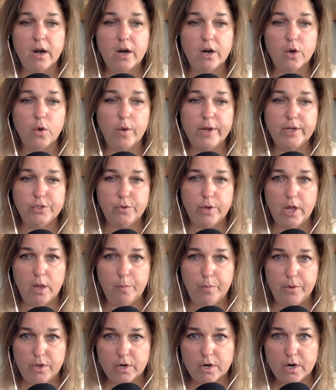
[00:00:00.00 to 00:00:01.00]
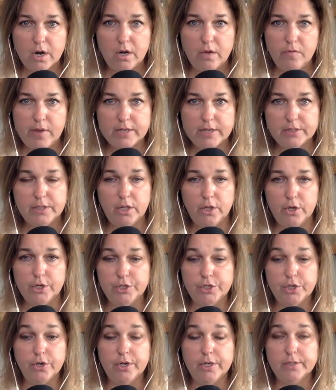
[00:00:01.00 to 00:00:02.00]
are going to help with your cardiovascular
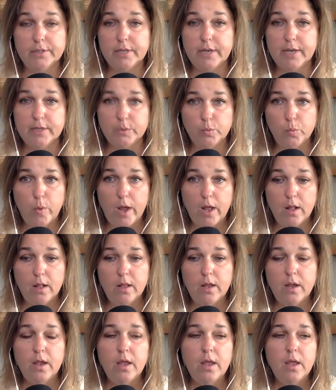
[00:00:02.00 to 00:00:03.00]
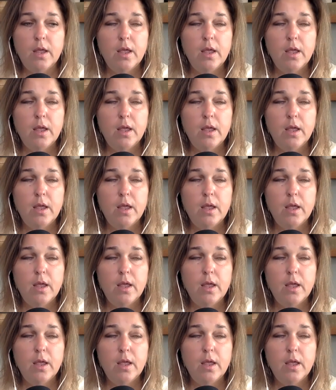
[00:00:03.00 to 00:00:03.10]
endurance as well.